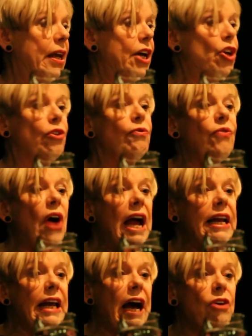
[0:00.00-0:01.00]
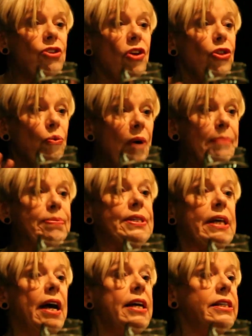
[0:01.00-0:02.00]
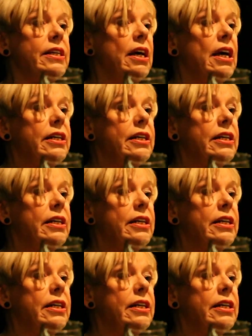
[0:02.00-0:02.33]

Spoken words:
And you can find out on the website,